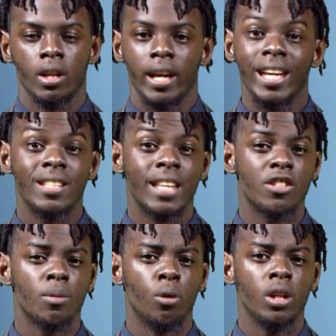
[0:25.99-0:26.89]
In his
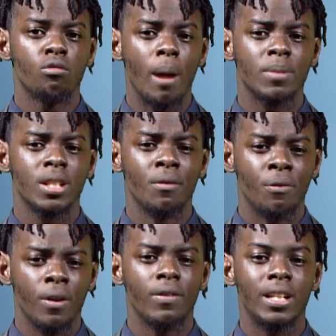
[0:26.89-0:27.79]
testimony, Ramson
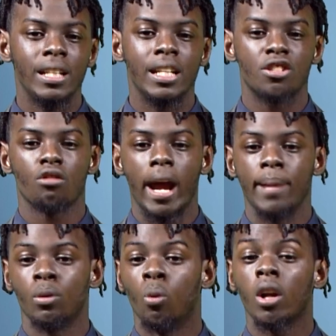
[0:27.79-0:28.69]
vividly
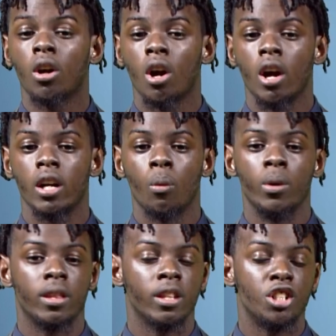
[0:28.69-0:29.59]
described what occurred
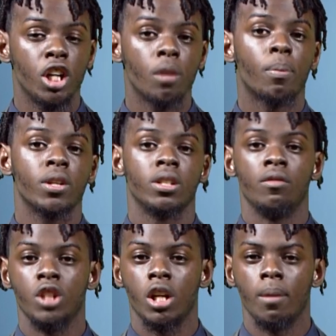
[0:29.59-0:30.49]
with the chairperson
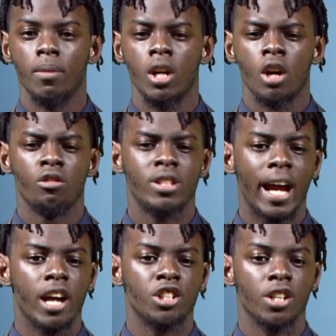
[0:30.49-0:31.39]
of GECOM,
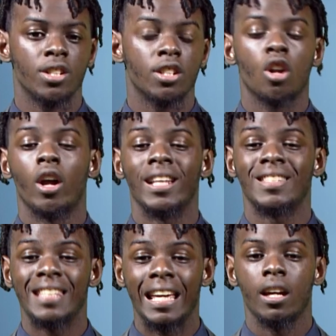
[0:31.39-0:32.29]
retired Justice Claudette
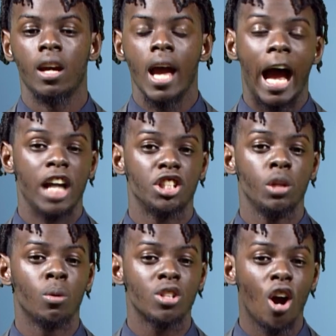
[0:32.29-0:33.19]
Singh, as she
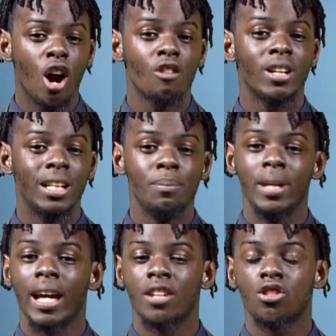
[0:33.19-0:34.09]
was hurriedly
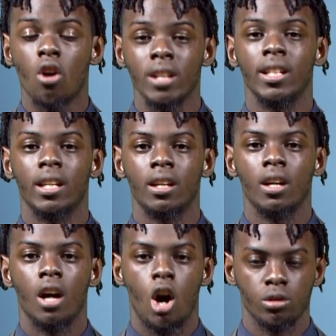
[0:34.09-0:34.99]
being escorted
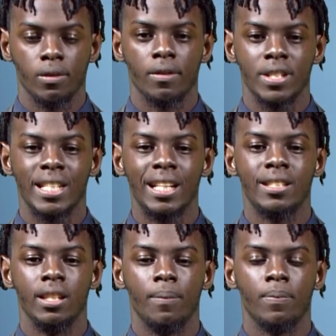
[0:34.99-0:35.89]
out of the
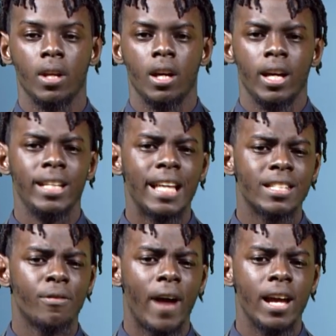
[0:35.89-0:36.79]
facility. He
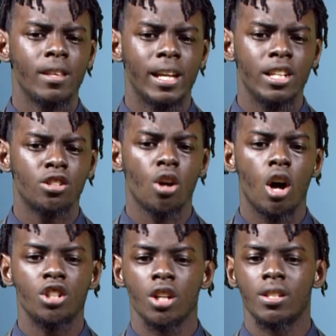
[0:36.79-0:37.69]
testified that he
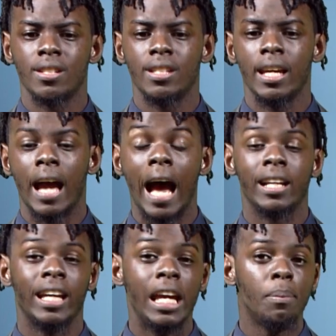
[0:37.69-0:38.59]
saw Justice Singh
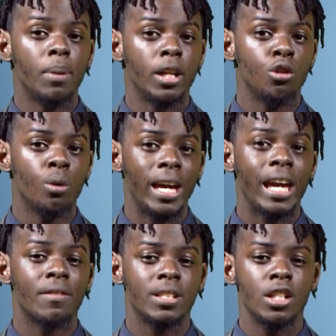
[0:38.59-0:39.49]
and APNU
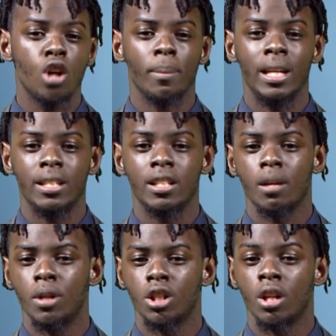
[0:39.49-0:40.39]
AFC nominated
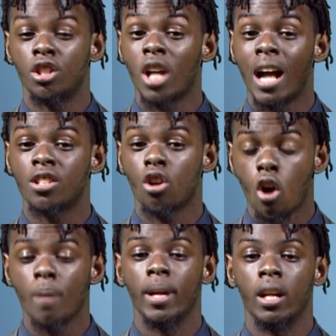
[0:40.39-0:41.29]
Commissioner Charles
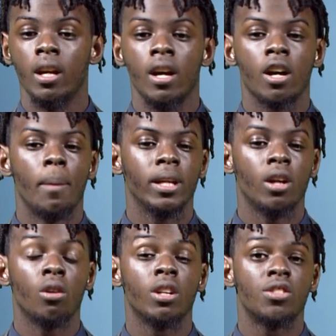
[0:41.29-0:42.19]
Corbin coming
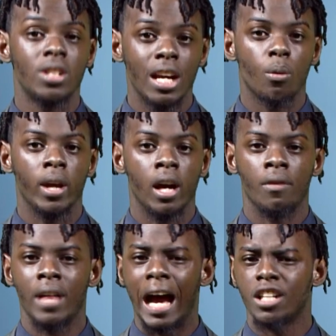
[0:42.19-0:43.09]
down the stairway
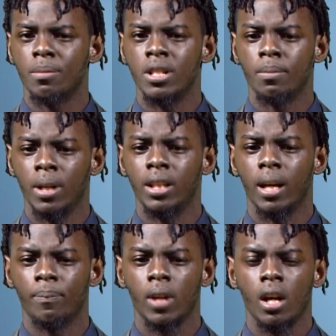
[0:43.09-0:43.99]
of the Ashmins
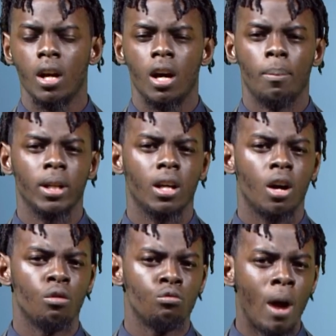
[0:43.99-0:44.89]
building. But
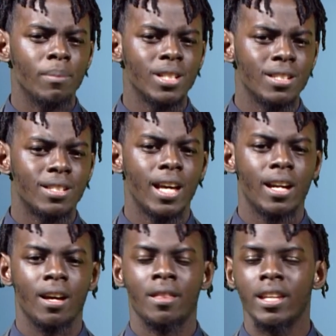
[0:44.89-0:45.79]
Ramson said
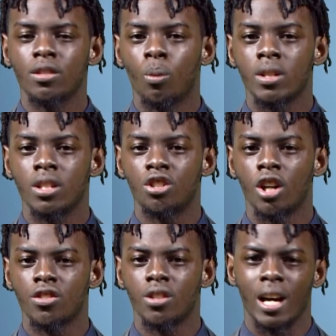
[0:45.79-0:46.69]
this wasn't
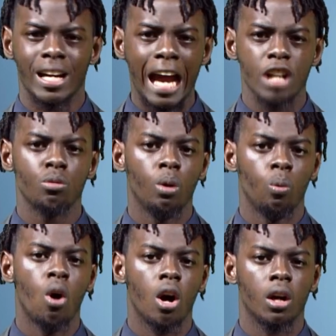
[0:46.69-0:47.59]
just a casual
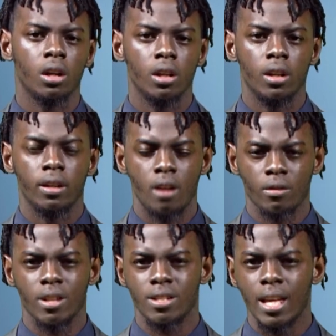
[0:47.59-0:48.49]
walk
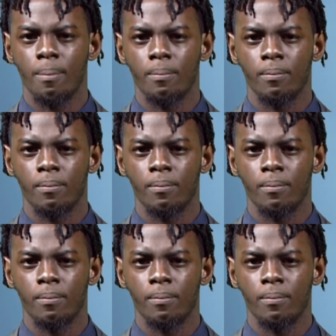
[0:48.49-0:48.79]
down the step.